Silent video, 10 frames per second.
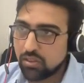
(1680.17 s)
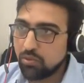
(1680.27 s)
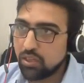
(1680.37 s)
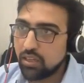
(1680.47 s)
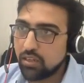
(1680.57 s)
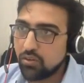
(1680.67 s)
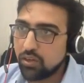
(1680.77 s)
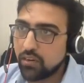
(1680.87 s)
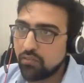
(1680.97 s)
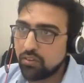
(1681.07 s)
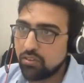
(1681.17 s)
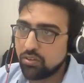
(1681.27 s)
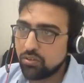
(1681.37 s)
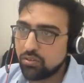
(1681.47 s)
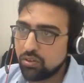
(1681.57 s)
is something that you get once
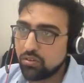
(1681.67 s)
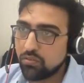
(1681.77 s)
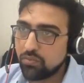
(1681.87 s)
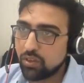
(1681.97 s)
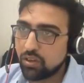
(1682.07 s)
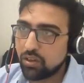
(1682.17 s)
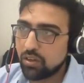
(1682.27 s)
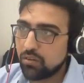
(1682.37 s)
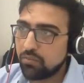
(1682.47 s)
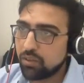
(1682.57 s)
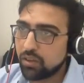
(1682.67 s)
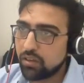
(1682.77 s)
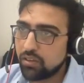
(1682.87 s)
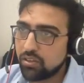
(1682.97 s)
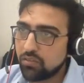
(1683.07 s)

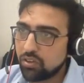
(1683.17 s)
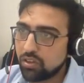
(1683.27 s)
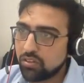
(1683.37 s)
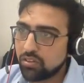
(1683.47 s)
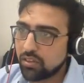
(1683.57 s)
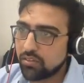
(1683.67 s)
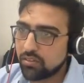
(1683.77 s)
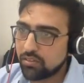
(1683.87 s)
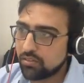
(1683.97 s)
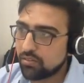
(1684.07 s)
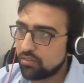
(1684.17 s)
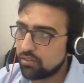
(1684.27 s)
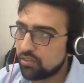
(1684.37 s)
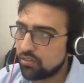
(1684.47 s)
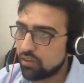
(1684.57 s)
reserve your instance. So
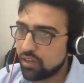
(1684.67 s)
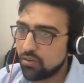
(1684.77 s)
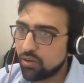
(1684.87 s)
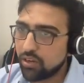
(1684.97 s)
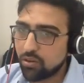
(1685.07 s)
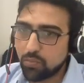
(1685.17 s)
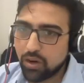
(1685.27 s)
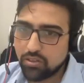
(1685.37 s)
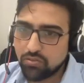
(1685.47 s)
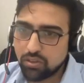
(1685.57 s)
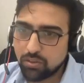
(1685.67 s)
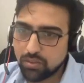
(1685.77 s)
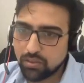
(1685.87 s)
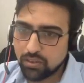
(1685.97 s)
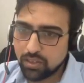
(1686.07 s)
this is where you get your password
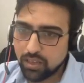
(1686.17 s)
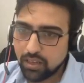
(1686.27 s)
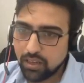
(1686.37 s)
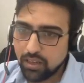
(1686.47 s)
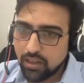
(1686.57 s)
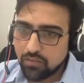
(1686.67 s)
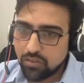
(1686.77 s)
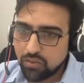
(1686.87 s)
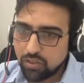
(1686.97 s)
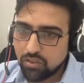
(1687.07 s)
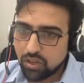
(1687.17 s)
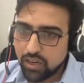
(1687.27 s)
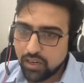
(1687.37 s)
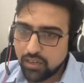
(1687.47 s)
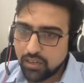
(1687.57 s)
basically. So once you
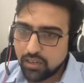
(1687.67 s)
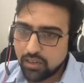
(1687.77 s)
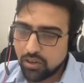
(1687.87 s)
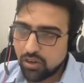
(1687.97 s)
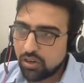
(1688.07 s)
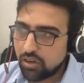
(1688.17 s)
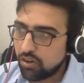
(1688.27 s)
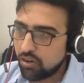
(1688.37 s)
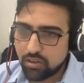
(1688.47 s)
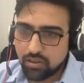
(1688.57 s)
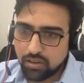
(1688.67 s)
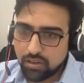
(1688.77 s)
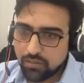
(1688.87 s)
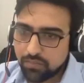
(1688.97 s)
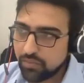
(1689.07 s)
had entered your, or
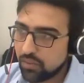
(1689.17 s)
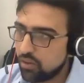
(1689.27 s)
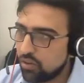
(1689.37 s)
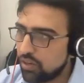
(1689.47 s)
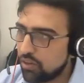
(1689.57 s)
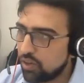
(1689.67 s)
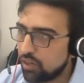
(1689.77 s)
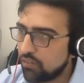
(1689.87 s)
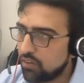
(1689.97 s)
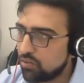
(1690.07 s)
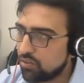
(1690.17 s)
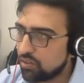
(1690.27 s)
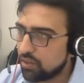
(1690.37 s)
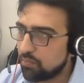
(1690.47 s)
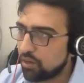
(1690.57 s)
you can even use the same